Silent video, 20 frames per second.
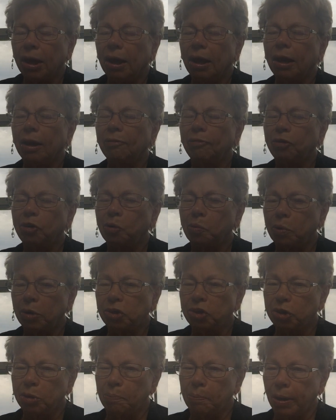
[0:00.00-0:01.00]
If you
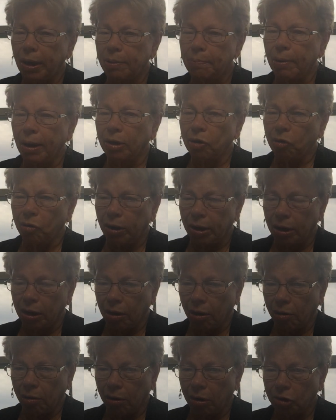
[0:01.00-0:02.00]
wish to pay by credit
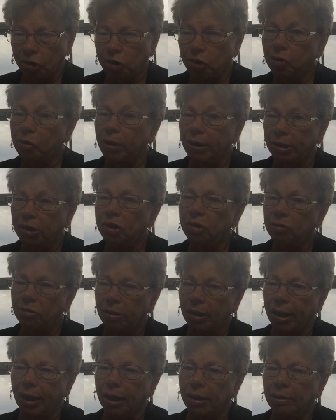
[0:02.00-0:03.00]
card, you can do
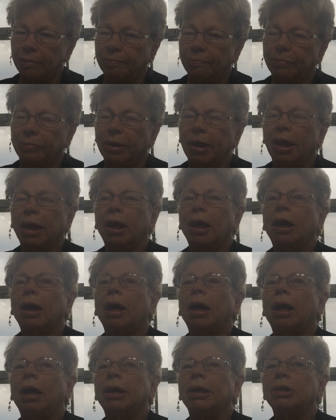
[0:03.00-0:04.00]
that.
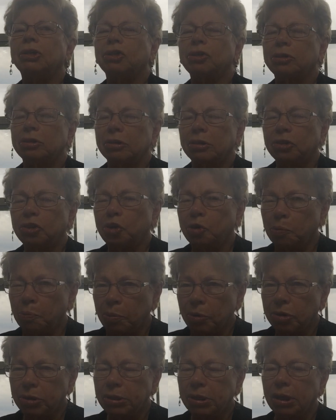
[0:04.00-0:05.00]
It's
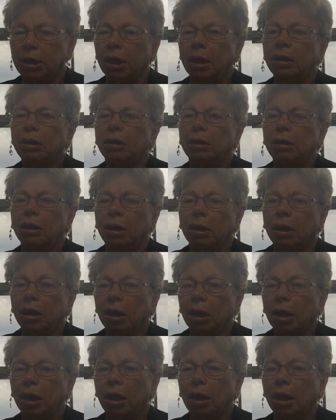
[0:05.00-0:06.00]
2%
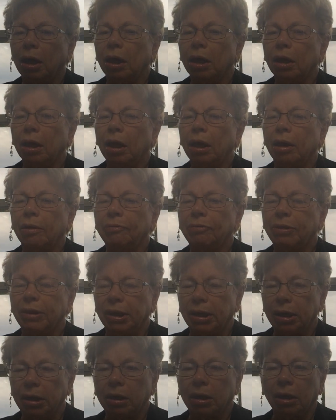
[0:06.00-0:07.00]
of
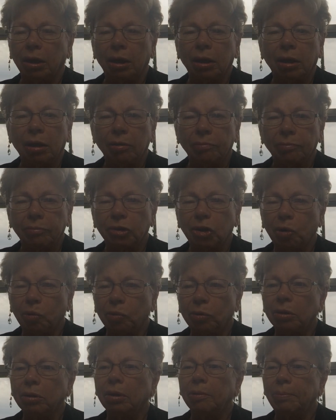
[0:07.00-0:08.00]
the
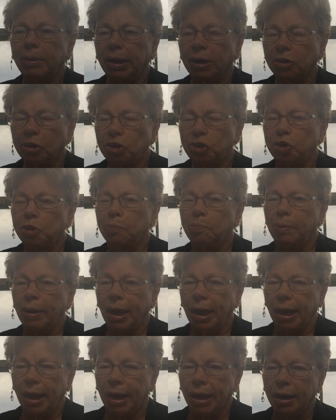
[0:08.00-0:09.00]
total amount that you
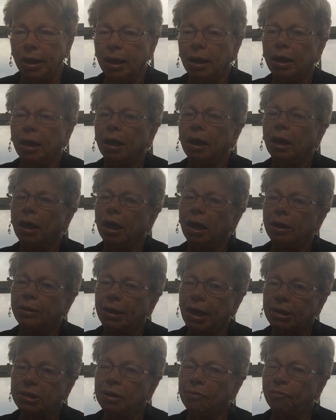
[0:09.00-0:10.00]
pay, and
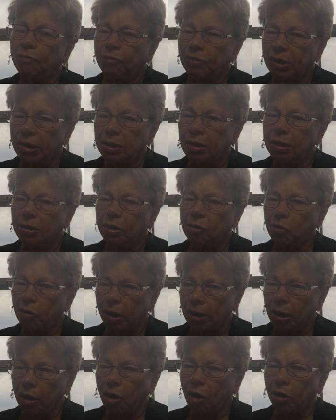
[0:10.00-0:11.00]
that's a fee that the
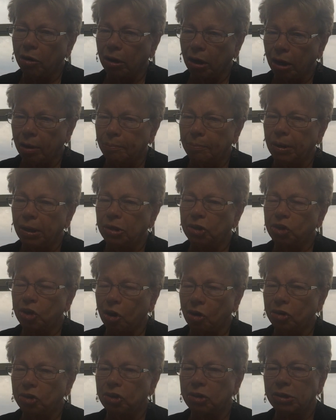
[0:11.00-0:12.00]
credit card company
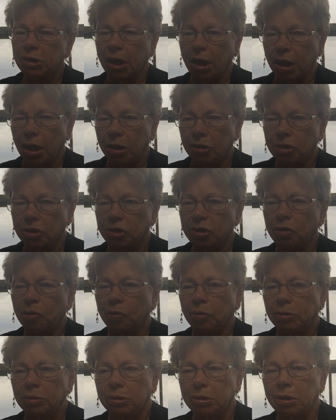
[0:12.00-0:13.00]
charges us. So
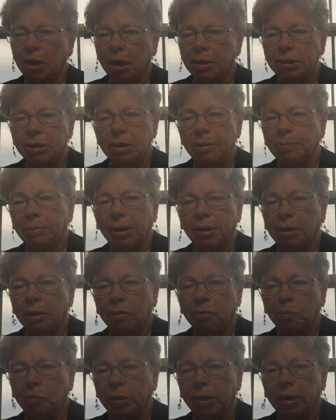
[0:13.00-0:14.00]
it's not something
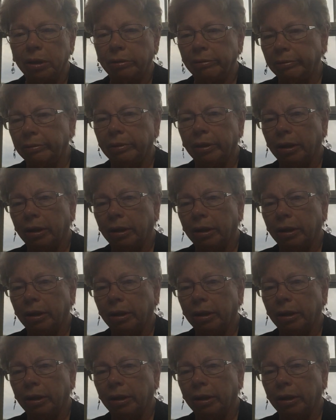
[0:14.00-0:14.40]
that we